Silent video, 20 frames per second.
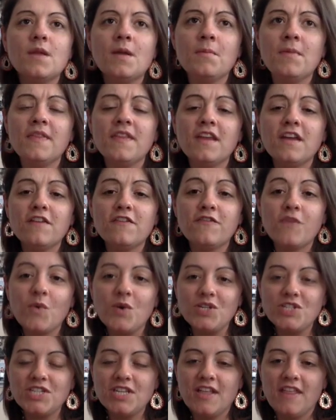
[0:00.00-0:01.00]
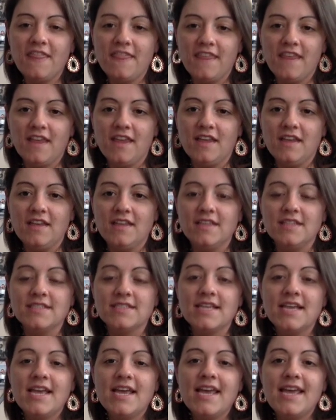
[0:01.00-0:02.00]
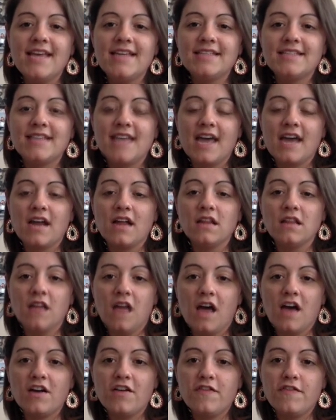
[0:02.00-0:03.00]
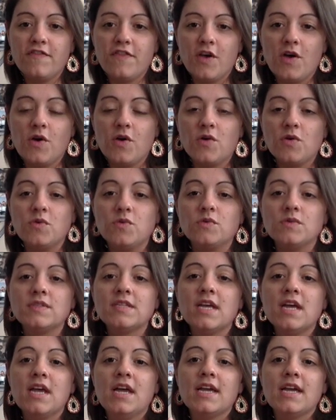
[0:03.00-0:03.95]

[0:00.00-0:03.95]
But the unfortunate thing is that a lot of those